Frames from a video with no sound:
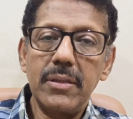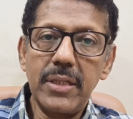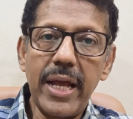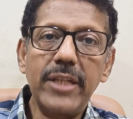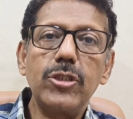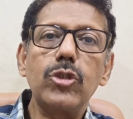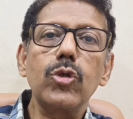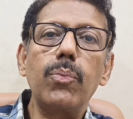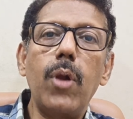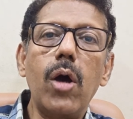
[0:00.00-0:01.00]
the
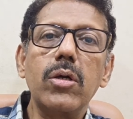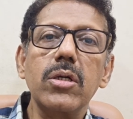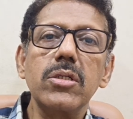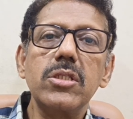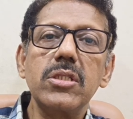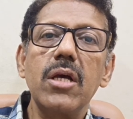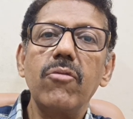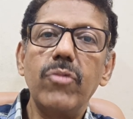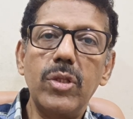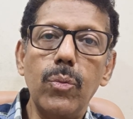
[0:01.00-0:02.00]
H2 blockers
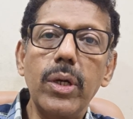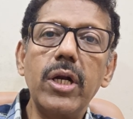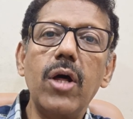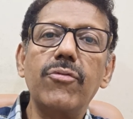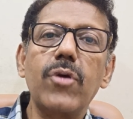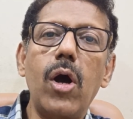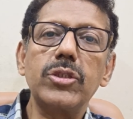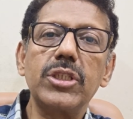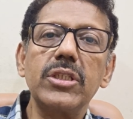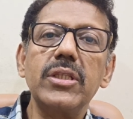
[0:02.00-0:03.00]
with a word of
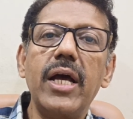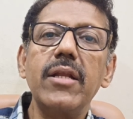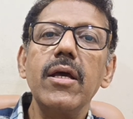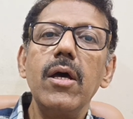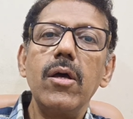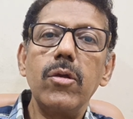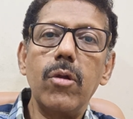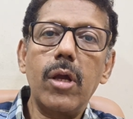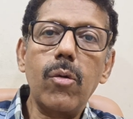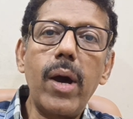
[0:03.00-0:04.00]
caution that you
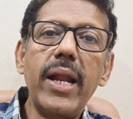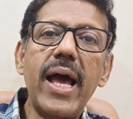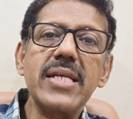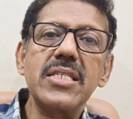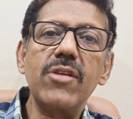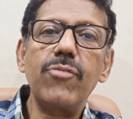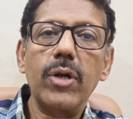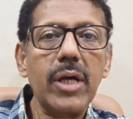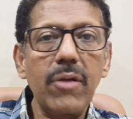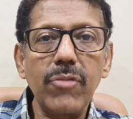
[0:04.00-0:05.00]
require acid
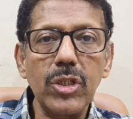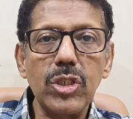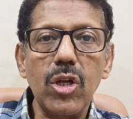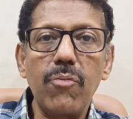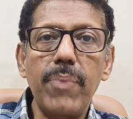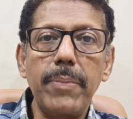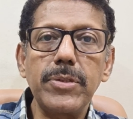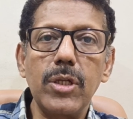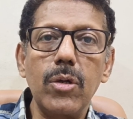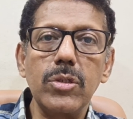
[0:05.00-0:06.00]
for conversion of
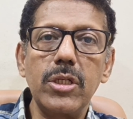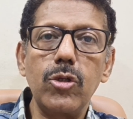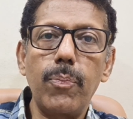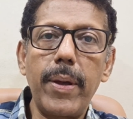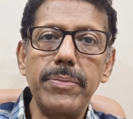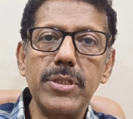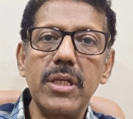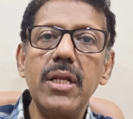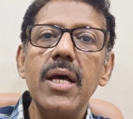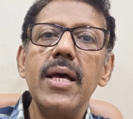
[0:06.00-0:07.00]
pepsinogen to pepsin